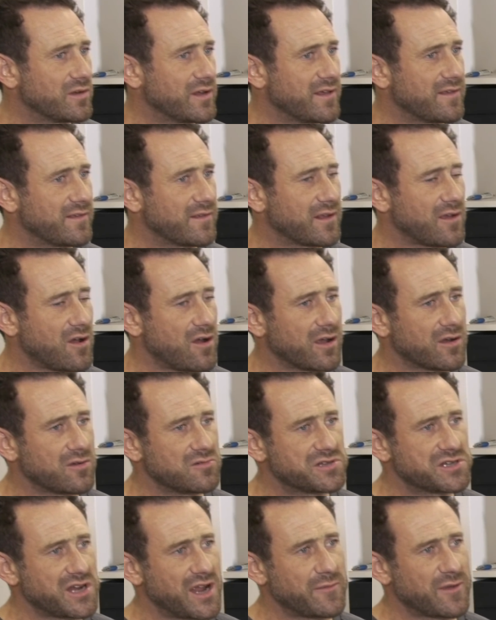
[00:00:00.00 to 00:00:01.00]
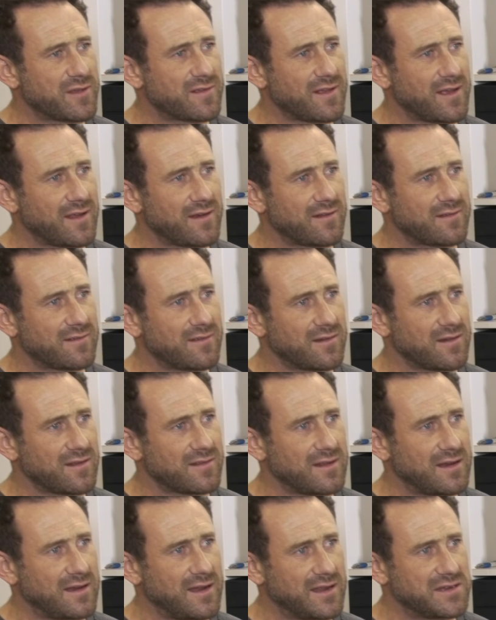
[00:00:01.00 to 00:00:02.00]
He's a guy called Jamie Sanderson.
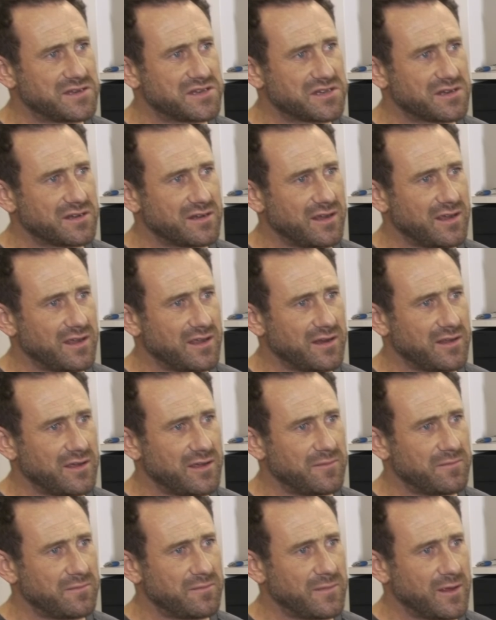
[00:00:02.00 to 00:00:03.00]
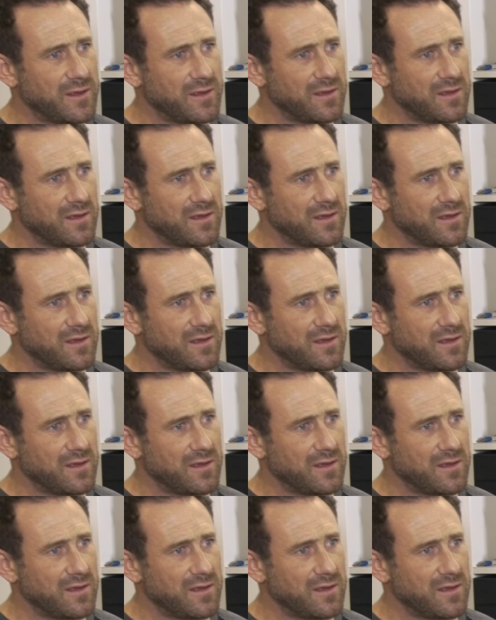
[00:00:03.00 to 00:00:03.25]
He's a ledge, and